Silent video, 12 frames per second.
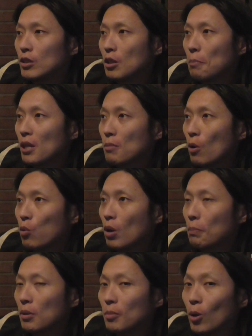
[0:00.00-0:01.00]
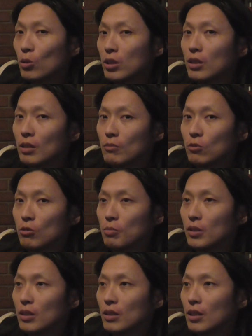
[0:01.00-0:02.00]
the people who are promoting him to
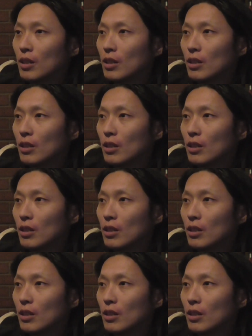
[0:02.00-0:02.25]
be